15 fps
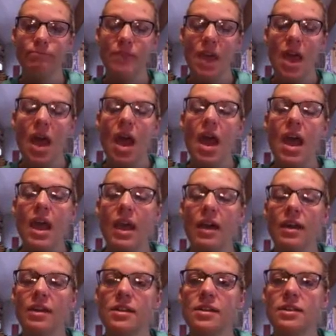
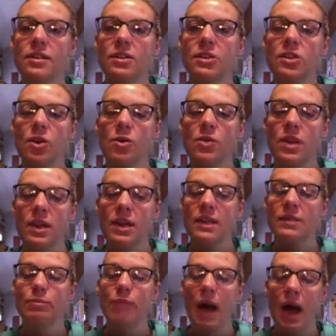and so then his
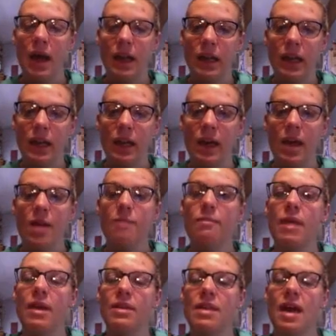body
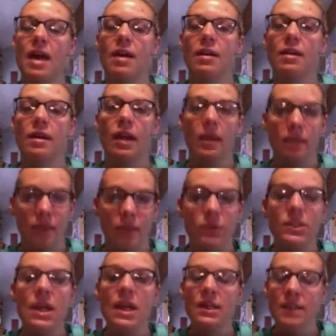made those
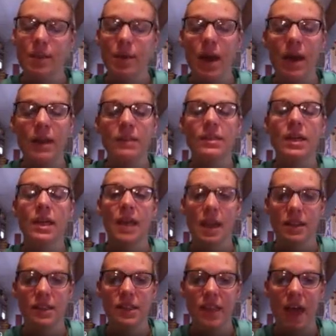antibodies
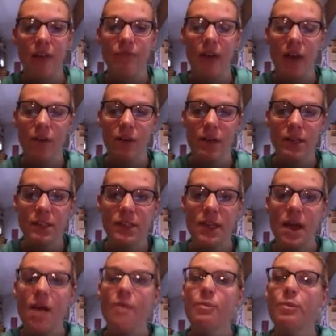against that virus,
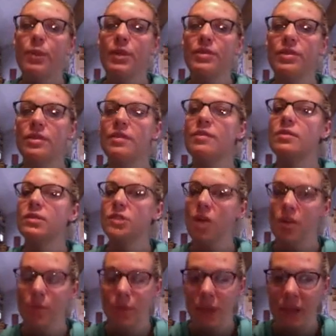but saw the
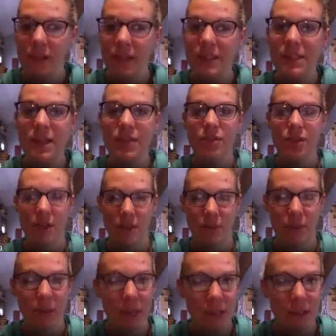platelets and thought the
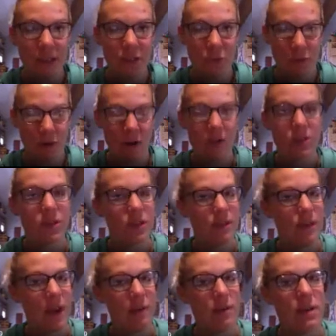platelets were also the
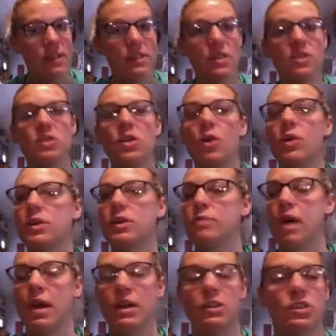virus. So his
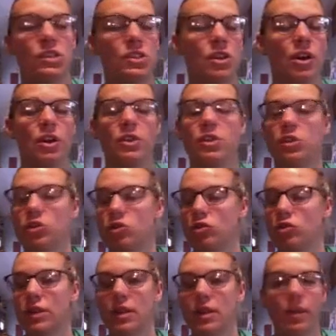body just started
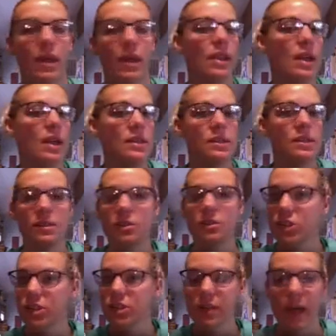destroying the platelets,
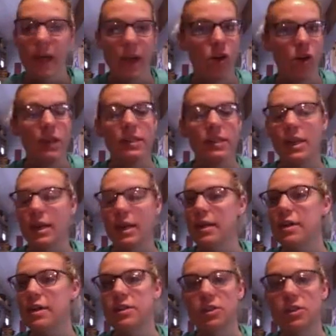just like crazy,
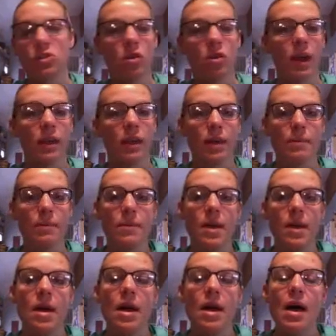destroying them.
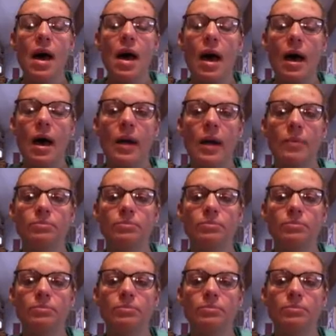Um,